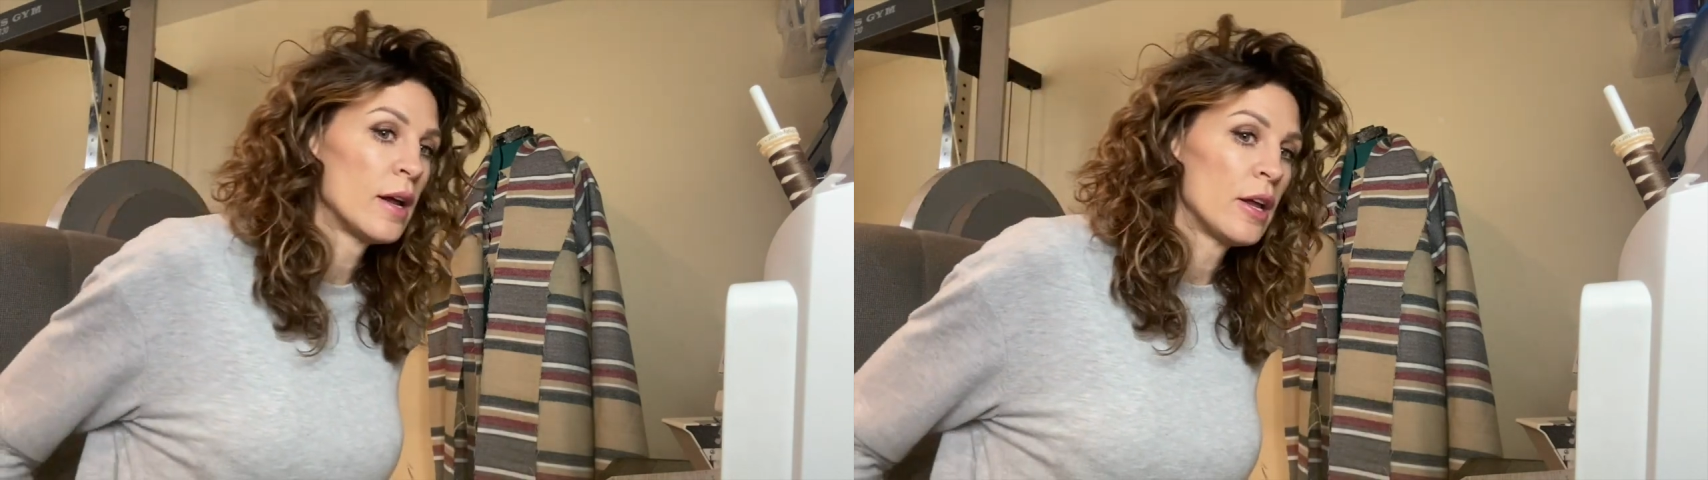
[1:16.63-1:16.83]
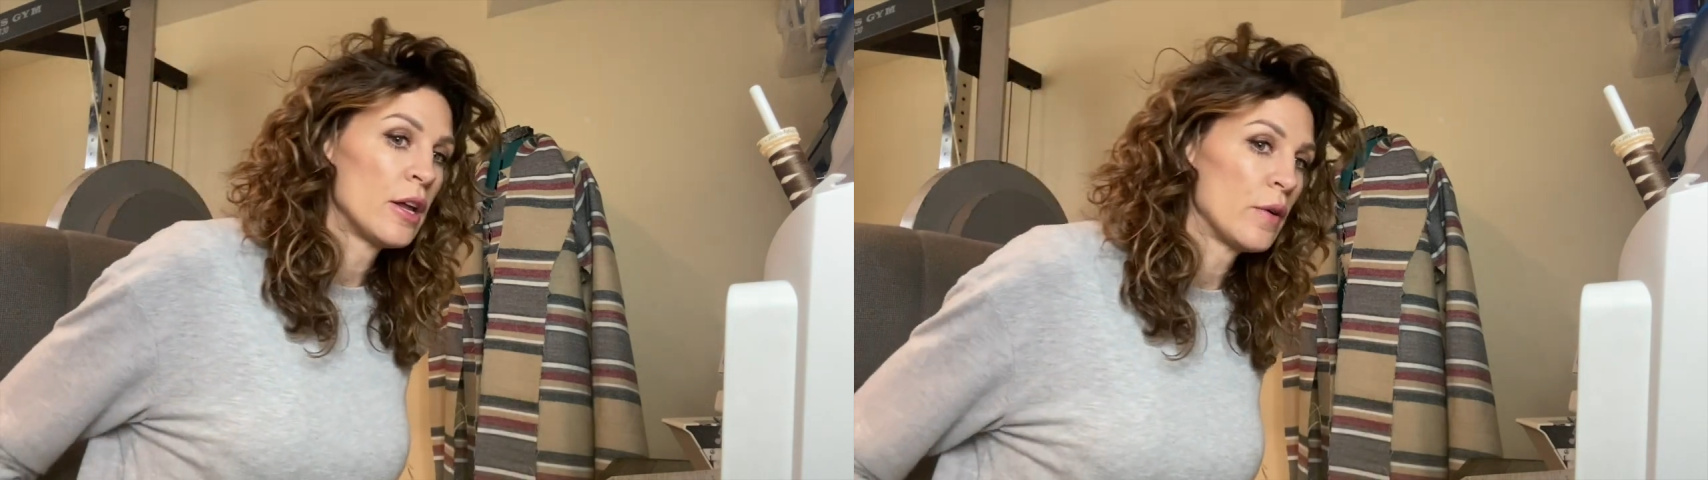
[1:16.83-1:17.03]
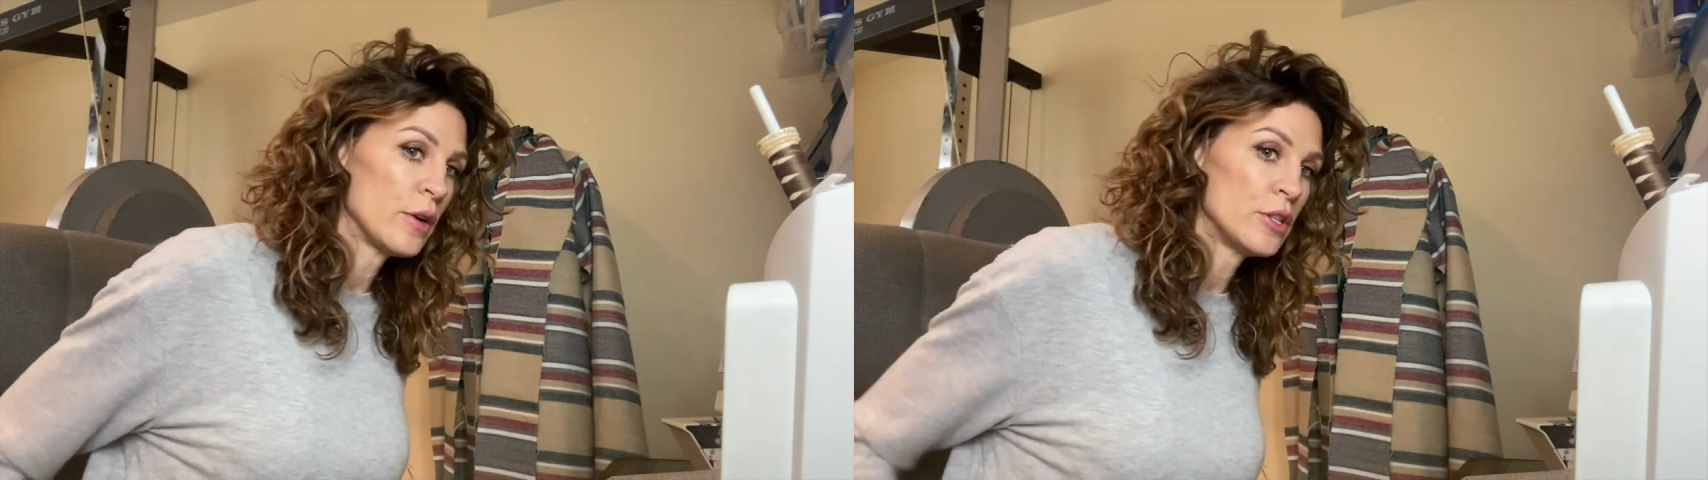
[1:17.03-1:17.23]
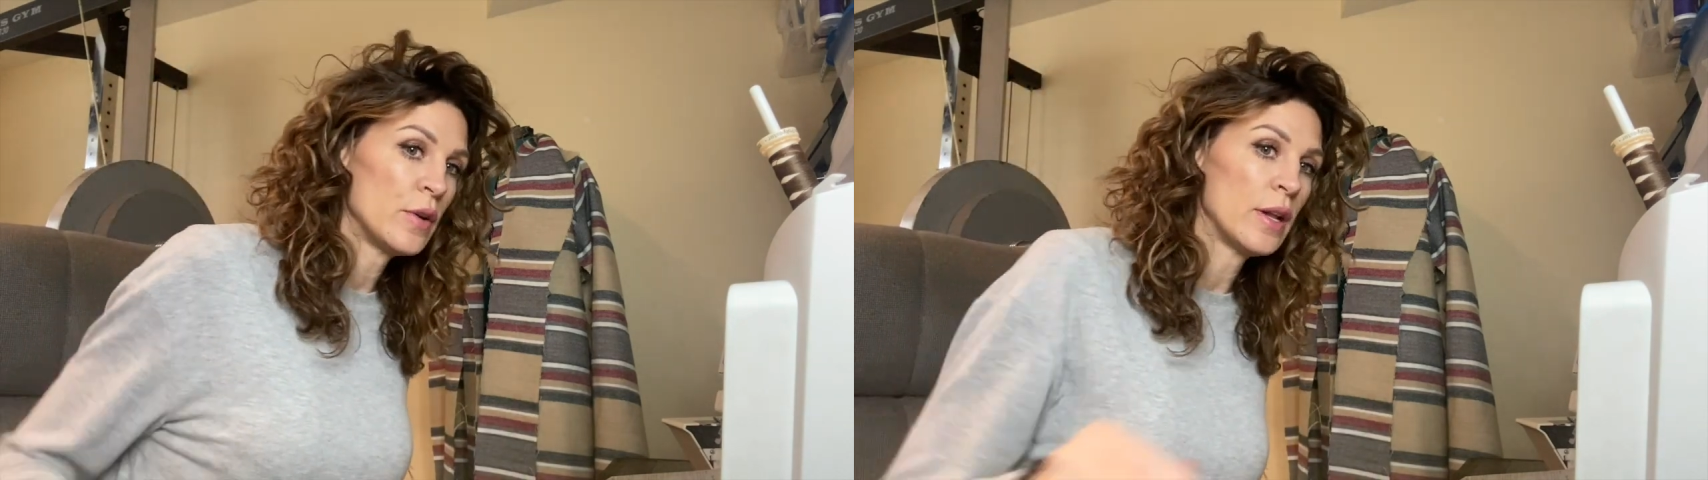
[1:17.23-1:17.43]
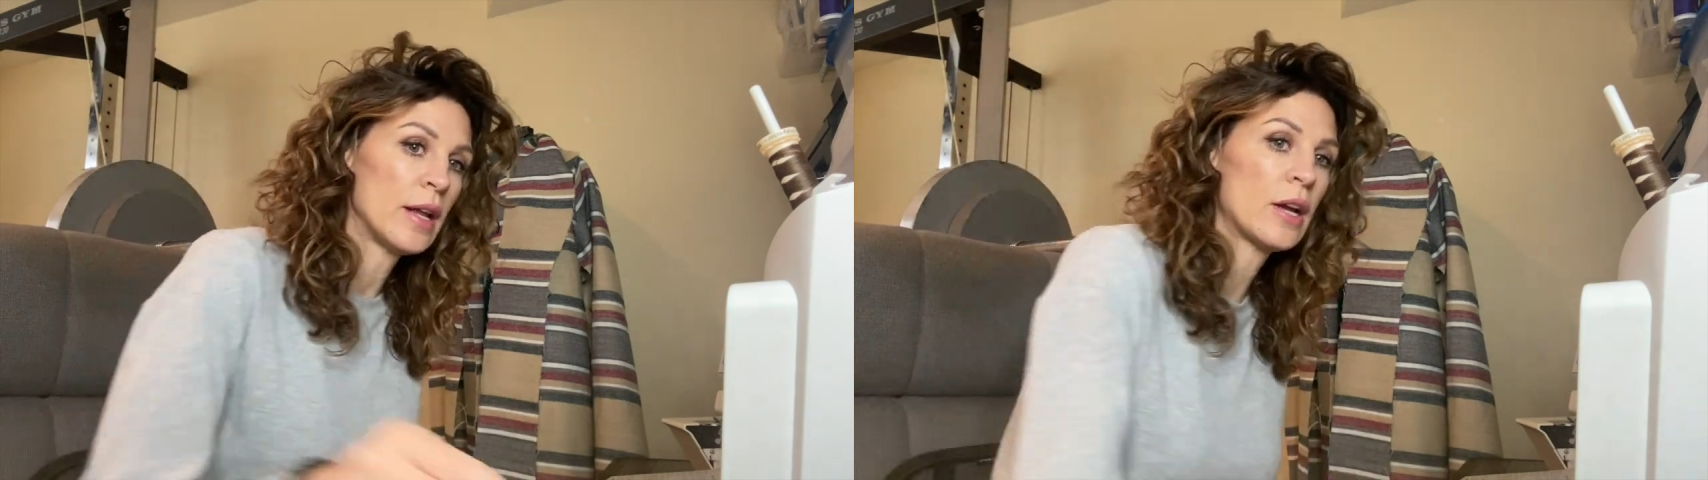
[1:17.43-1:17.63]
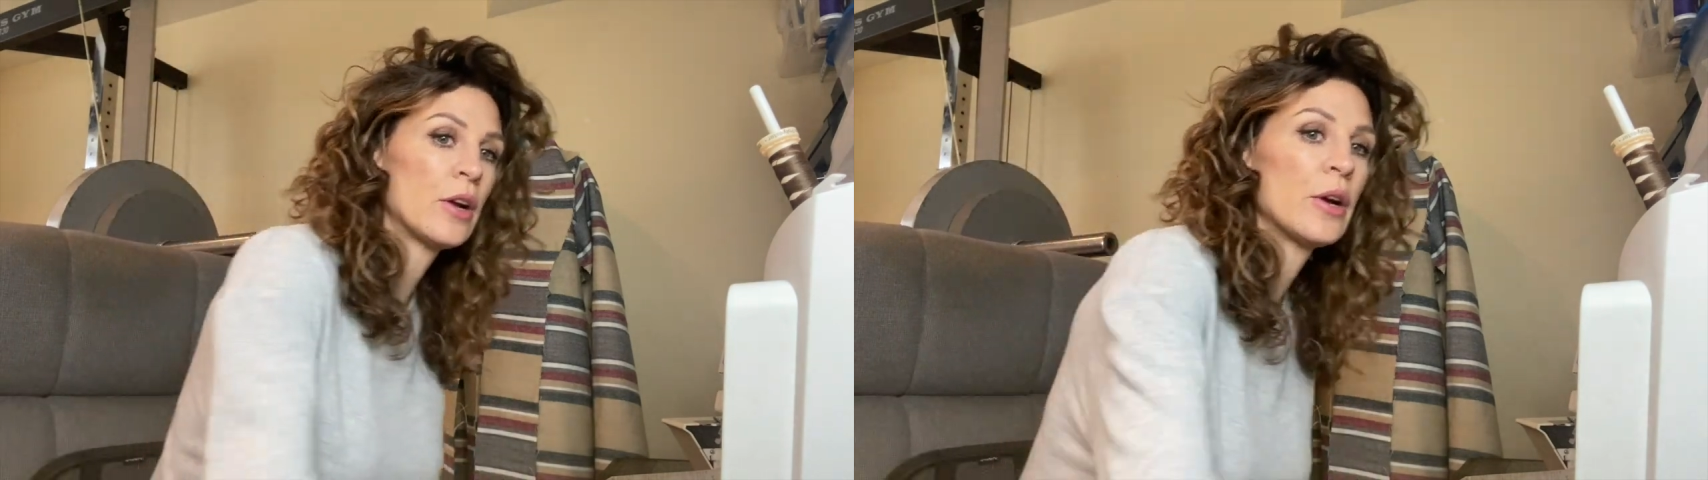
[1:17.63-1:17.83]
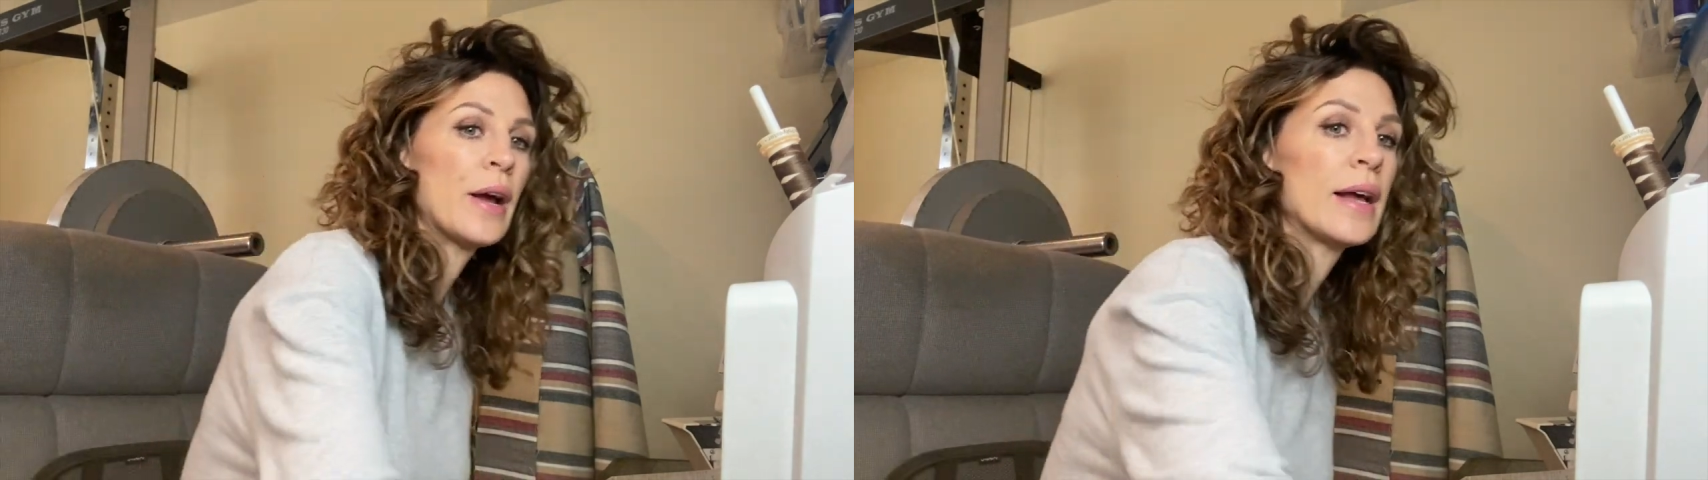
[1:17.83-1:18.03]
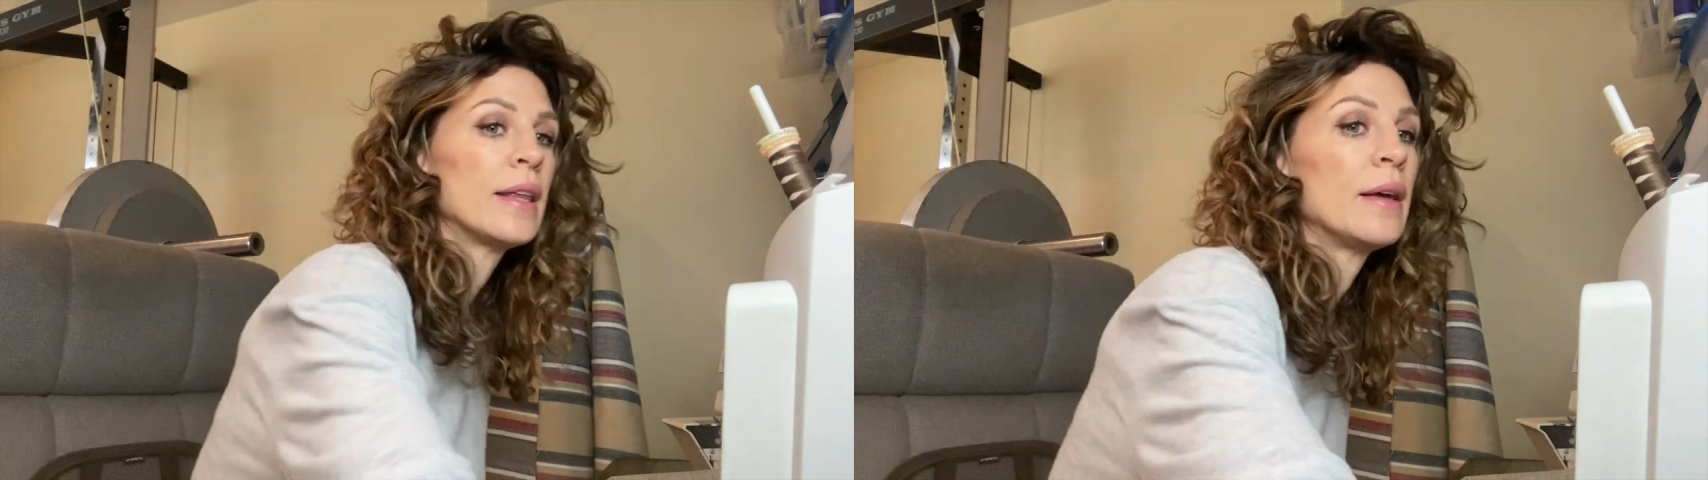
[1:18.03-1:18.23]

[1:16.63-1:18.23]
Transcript: you are doing it correctly,